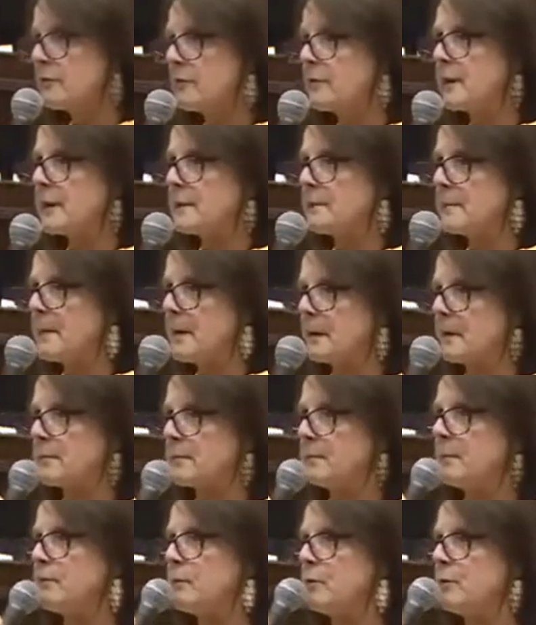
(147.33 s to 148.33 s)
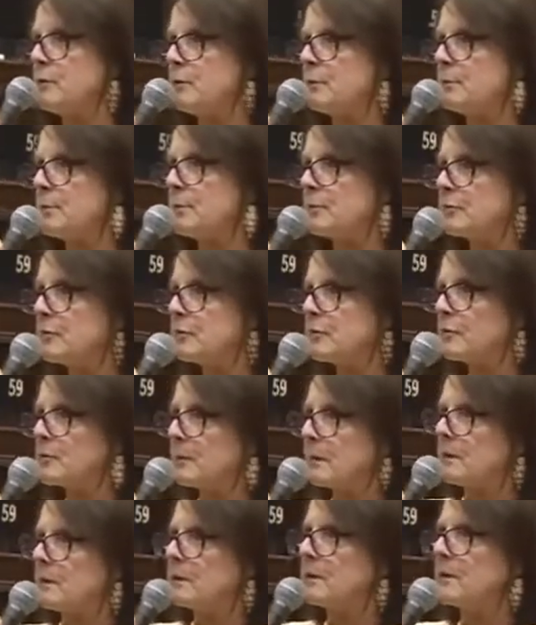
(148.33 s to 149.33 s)
just think about it before we push
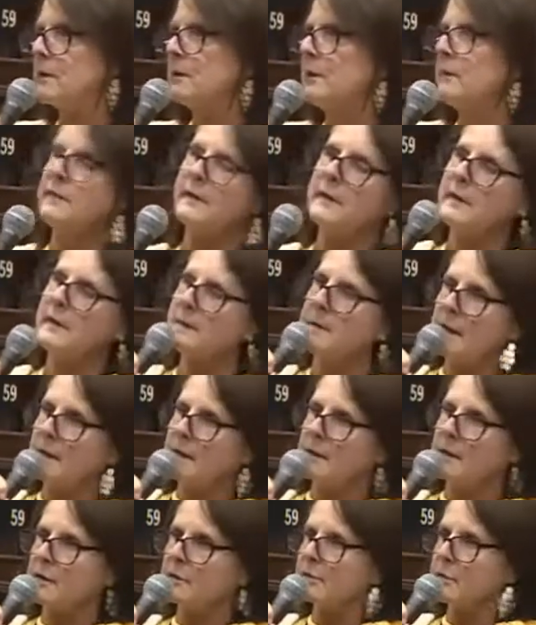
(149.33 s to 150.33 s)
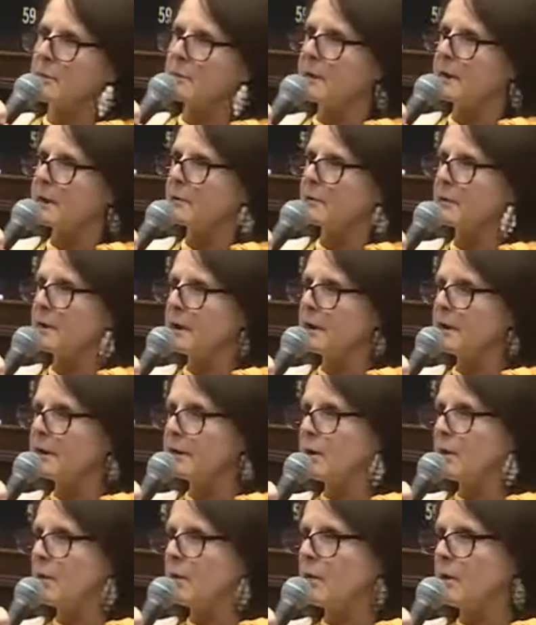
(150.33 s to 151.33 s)
this button. Think about it as a parent.
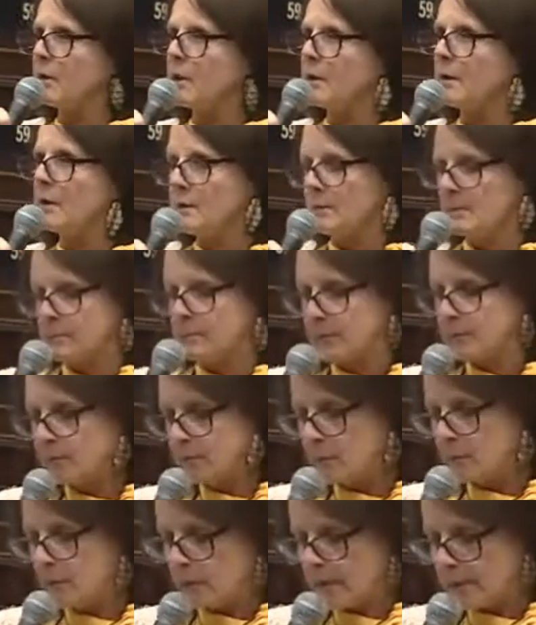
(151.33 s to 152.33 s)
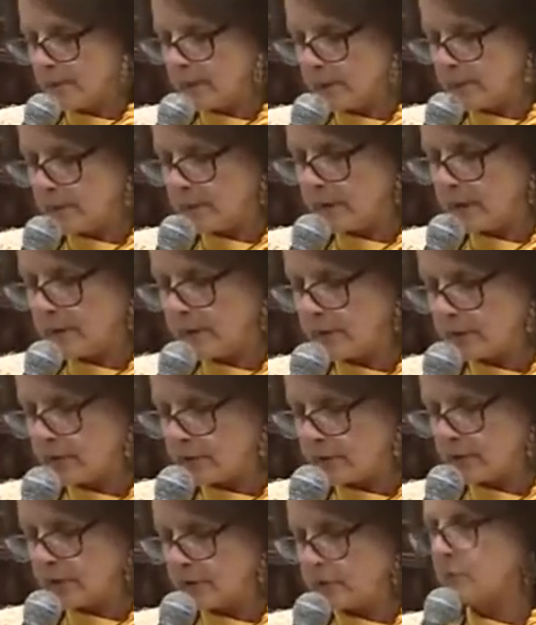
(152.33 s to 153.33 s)
I know before I make my
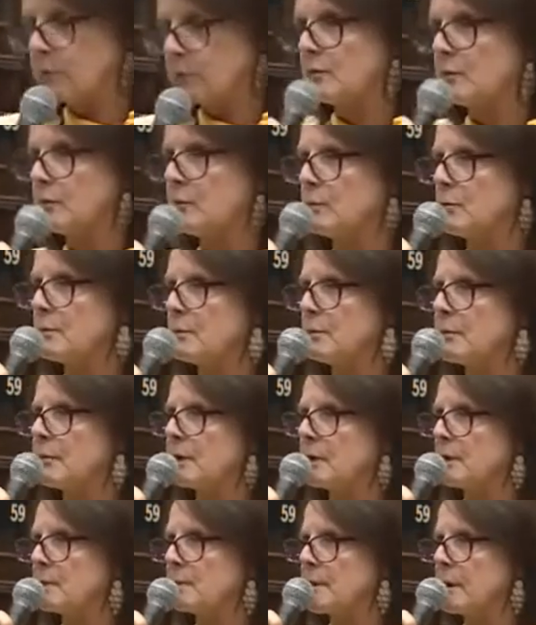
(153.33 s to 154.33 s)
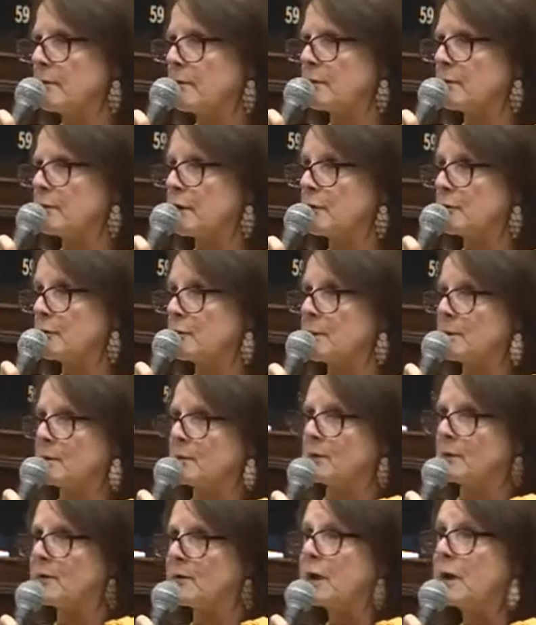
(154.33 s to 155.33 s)
decision, I certainly will be thinking about this as a
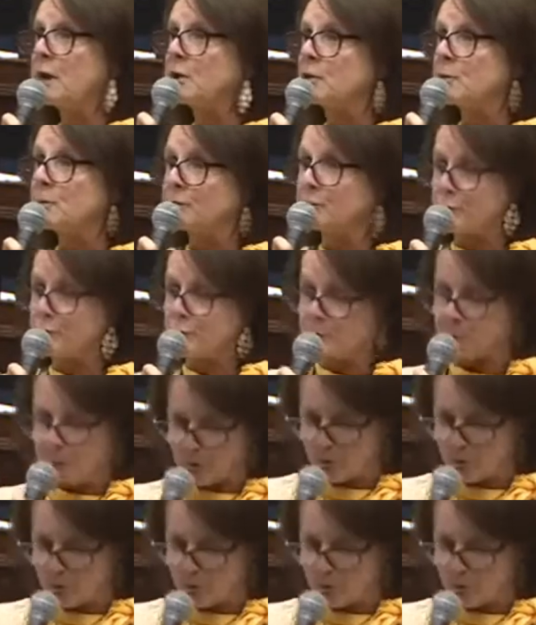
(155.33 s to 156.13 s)
parent. Thank you, Mr.